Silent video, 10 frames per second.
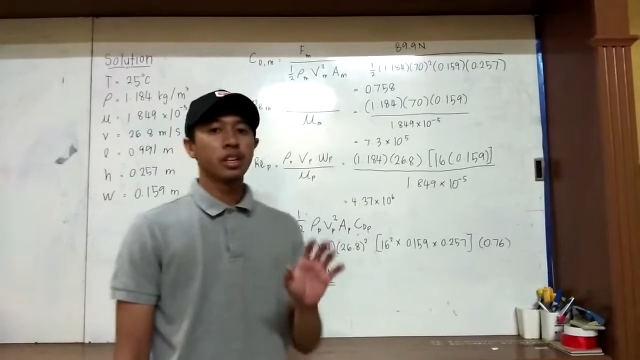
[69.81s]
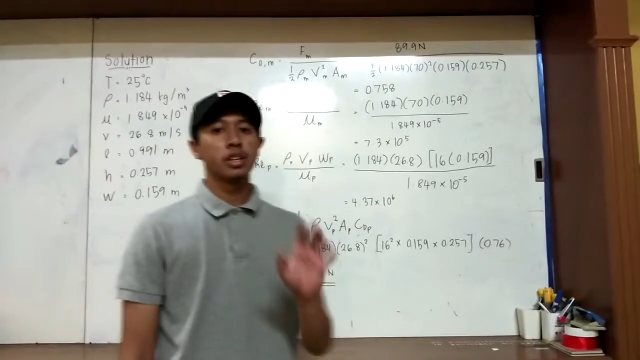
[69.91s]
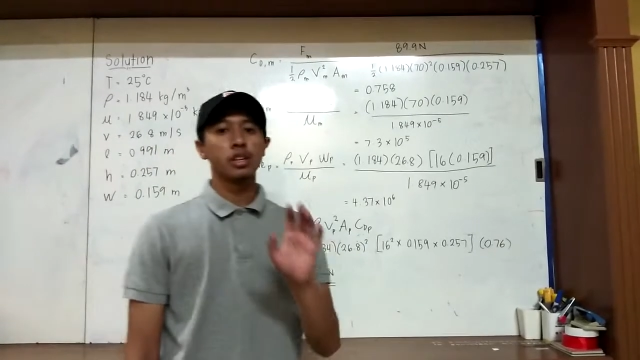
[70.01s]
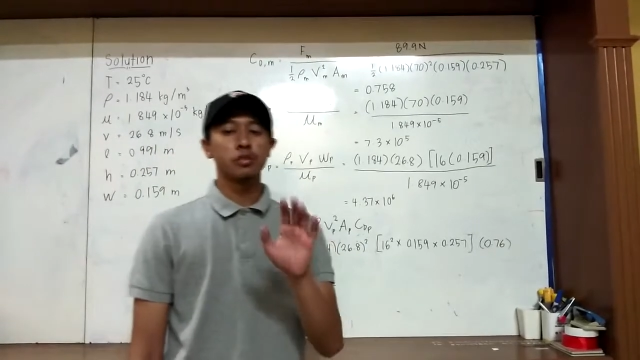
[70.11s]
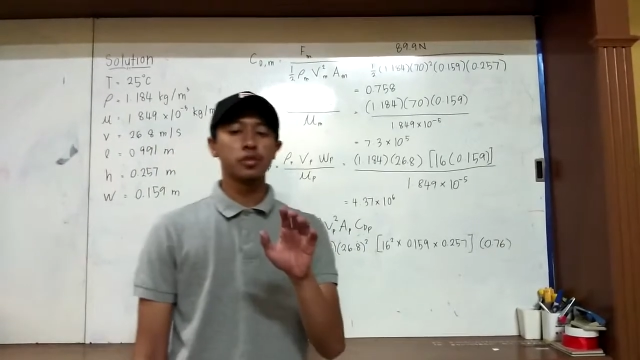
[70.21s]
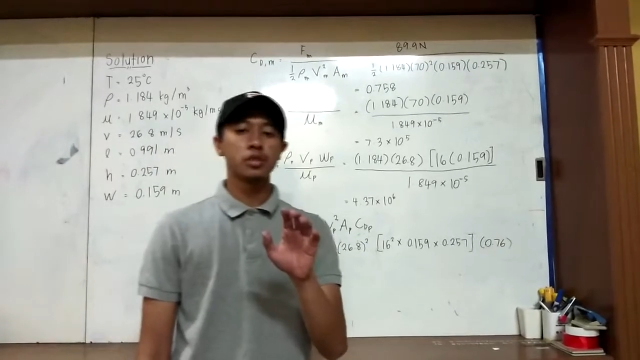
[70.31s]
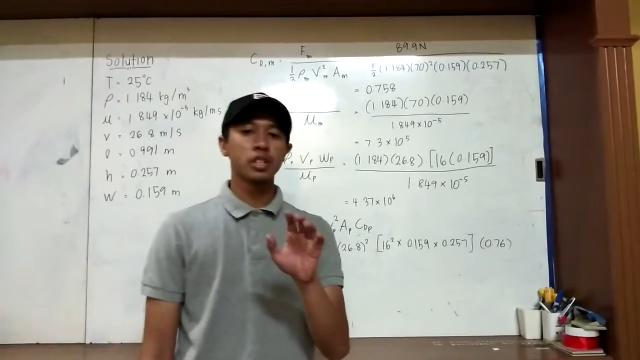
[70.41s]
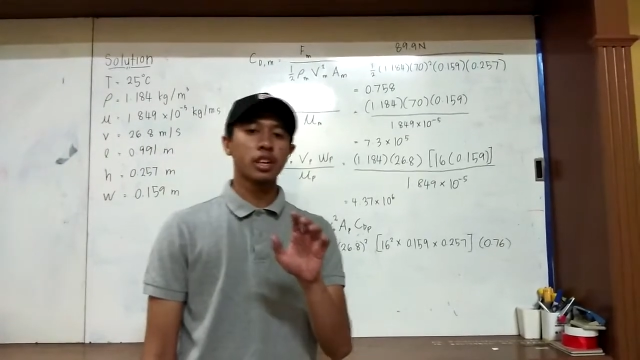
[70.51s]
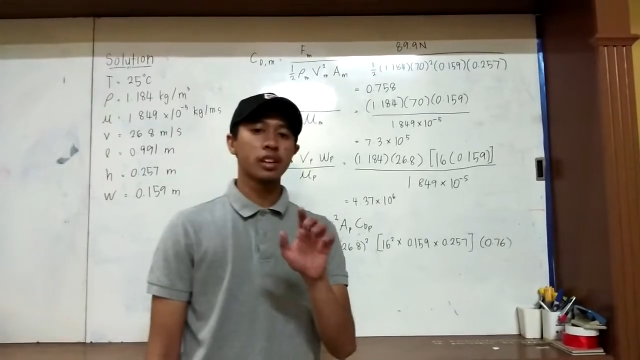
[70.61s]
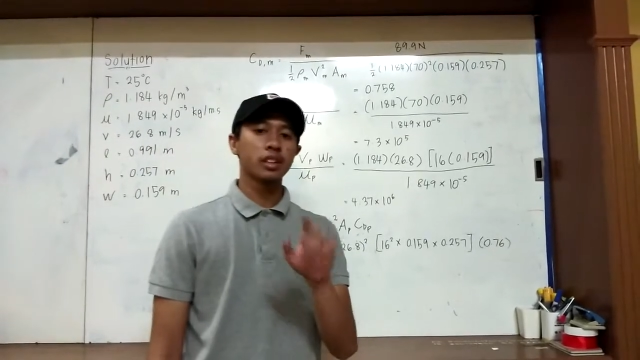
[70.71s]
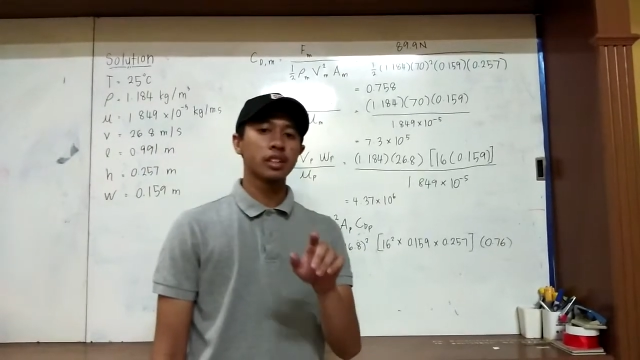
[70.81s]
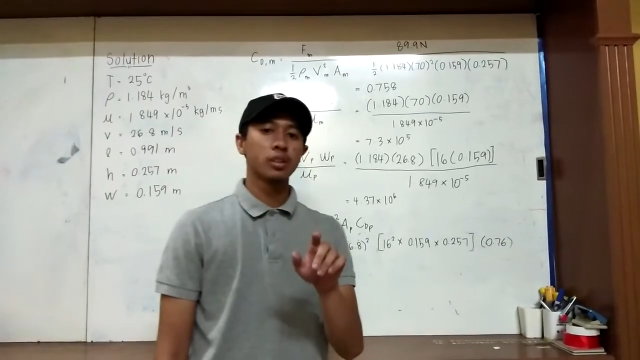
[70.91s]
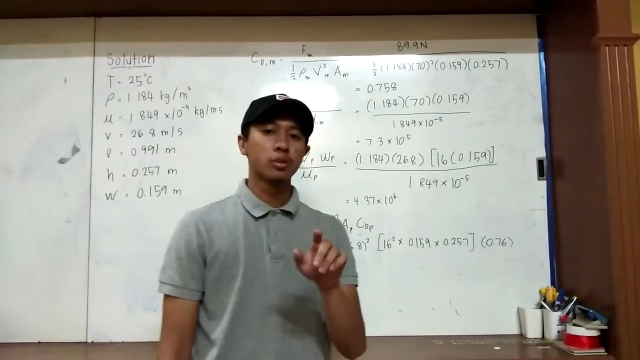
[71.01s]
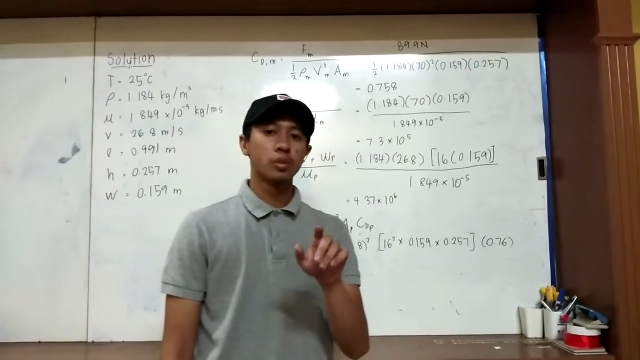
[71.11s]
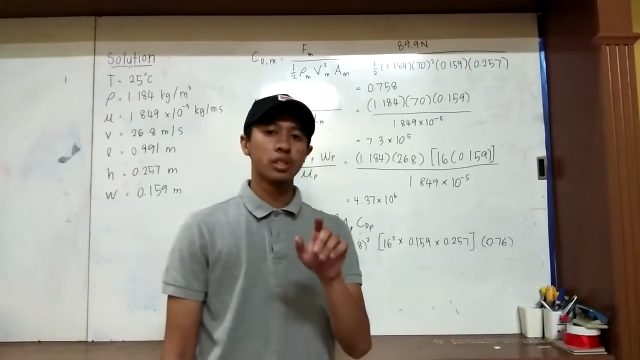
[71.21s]
in the future career,
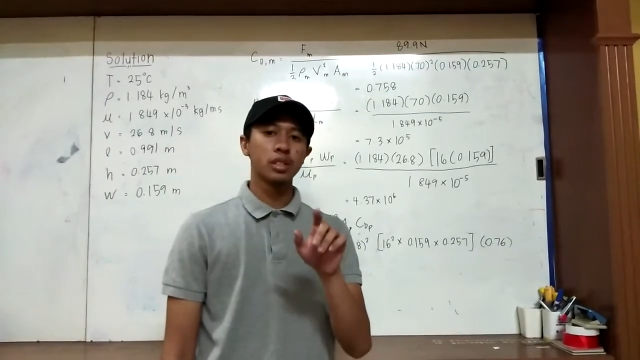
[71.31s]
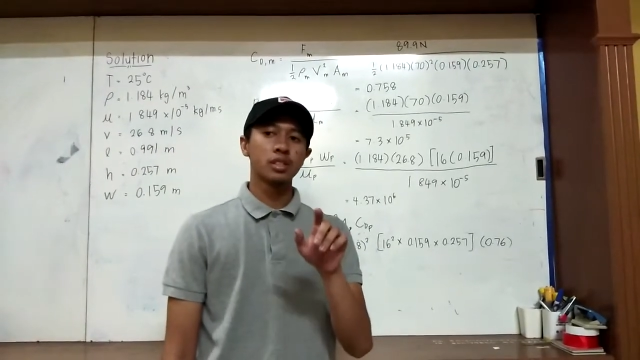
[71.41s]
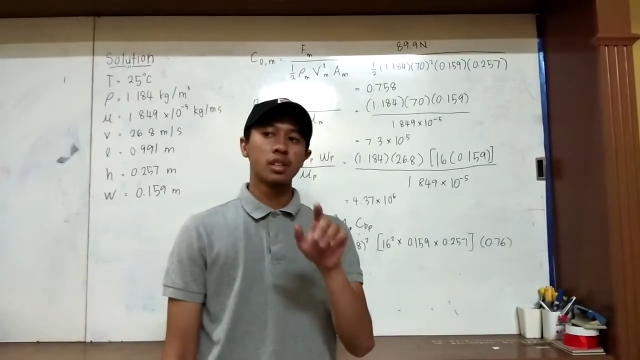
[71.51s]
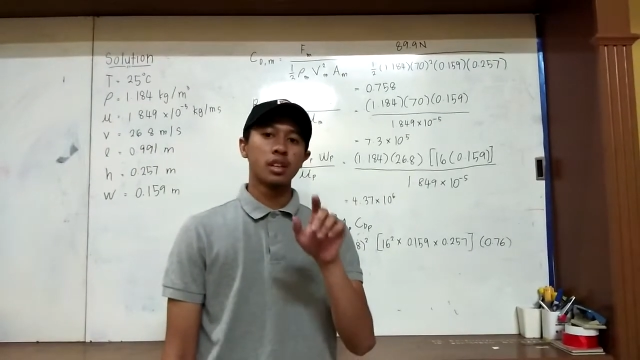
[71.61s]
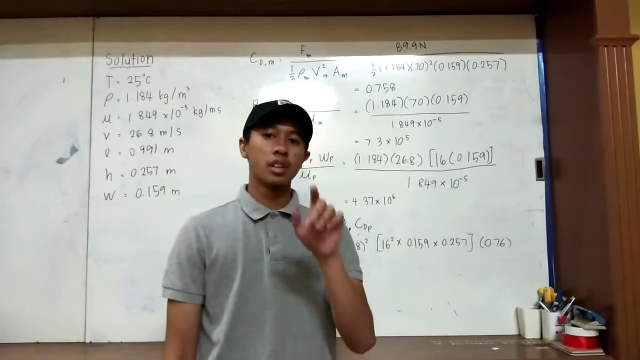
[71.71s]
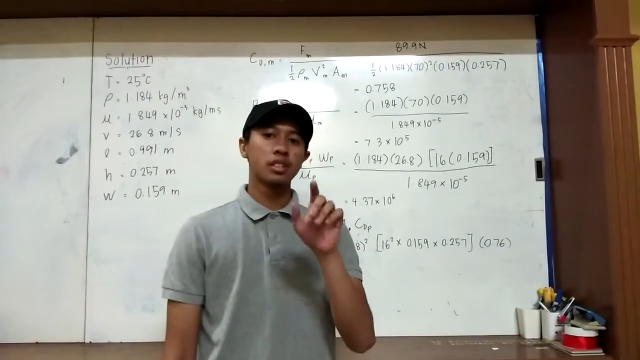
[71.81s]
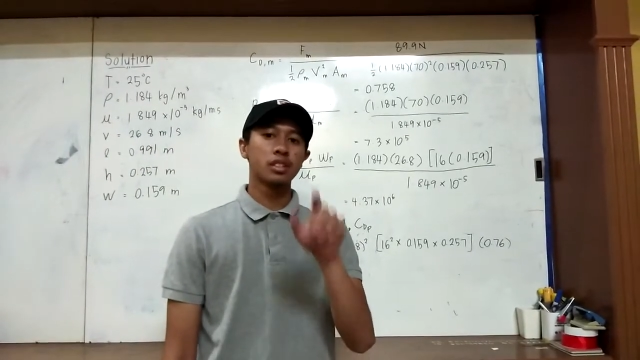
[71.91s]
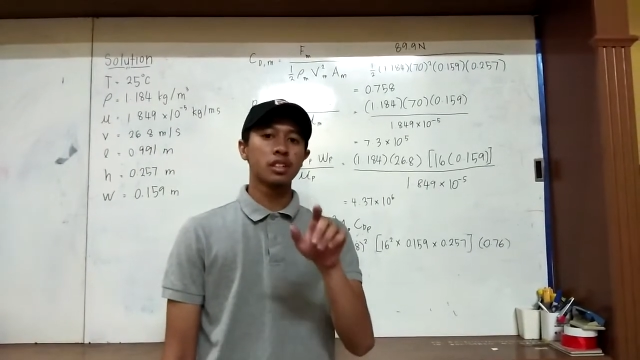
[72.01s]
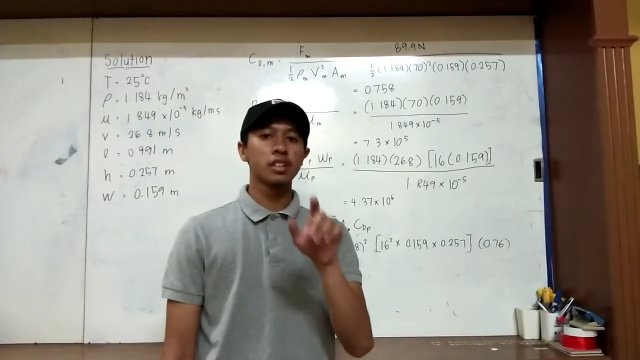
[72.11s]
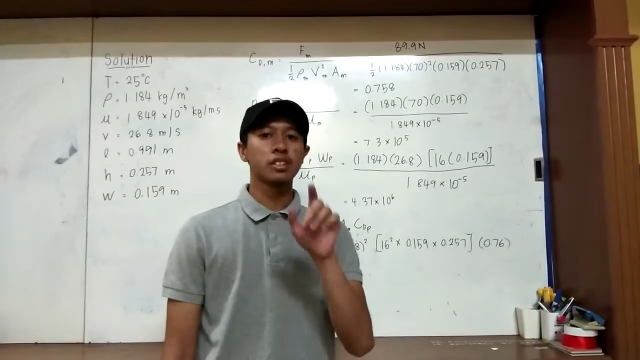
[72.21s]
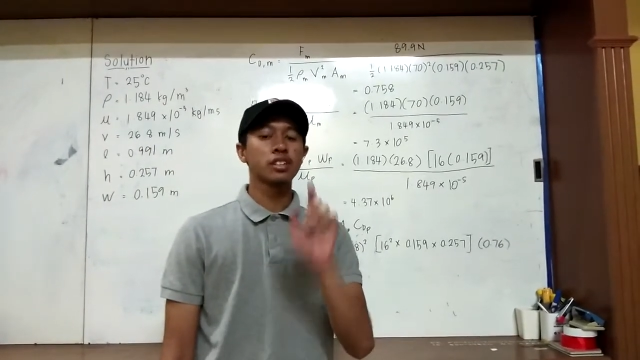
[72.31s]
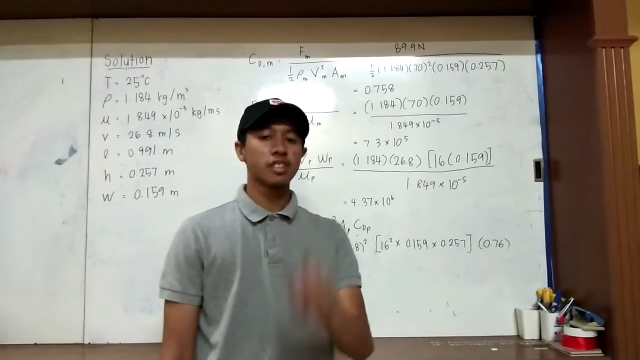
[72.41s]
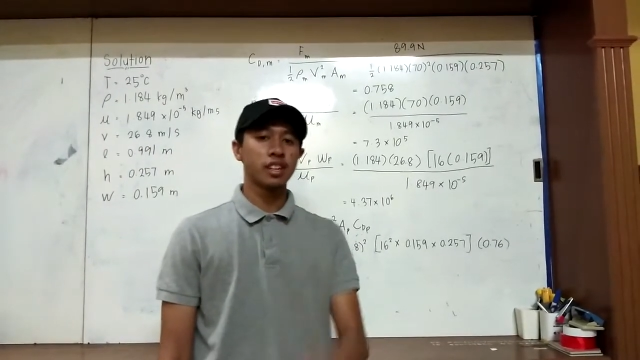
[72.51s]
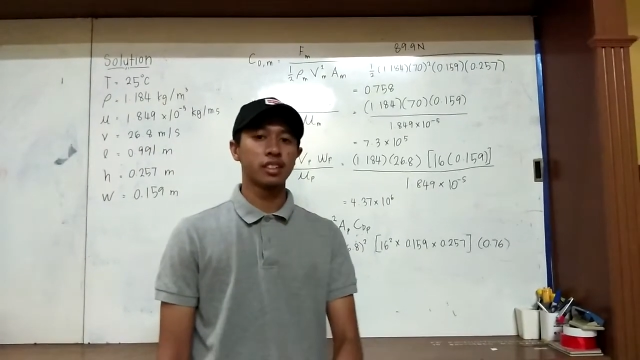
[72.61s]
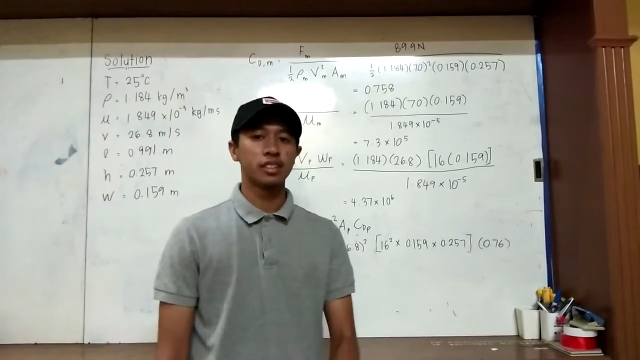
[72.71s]
which is engineering
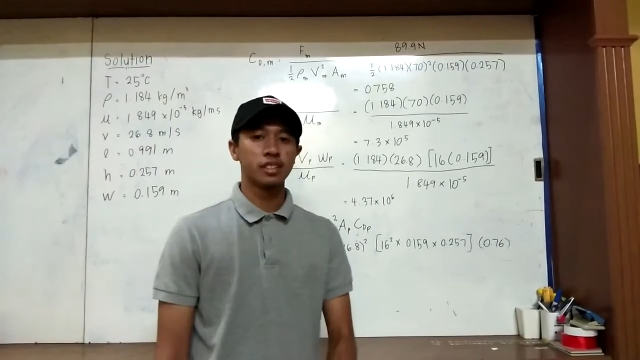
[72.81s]
design.